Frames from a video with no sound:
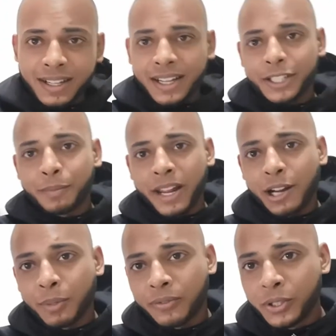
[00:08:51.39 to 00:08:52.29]
It's made
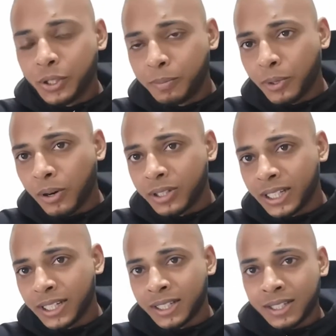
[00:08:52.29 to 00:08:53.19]
up of two
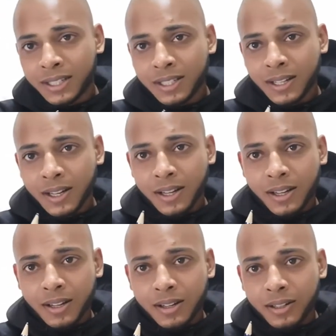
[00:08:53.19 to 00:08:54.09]
proteins,
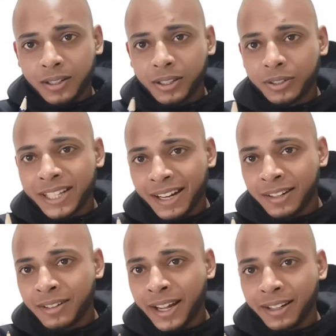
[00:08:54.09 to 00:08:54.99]

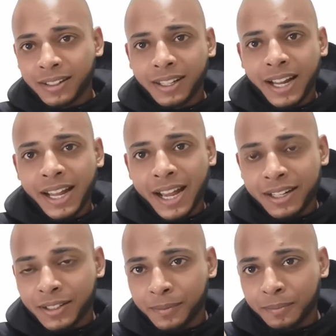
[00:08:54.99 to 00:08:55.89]
glutenin and
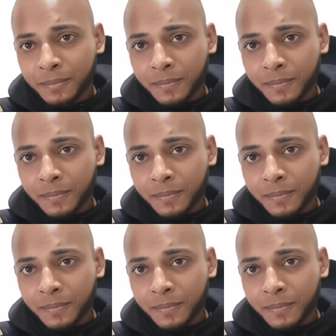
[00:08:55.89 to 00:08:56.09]
gliadin.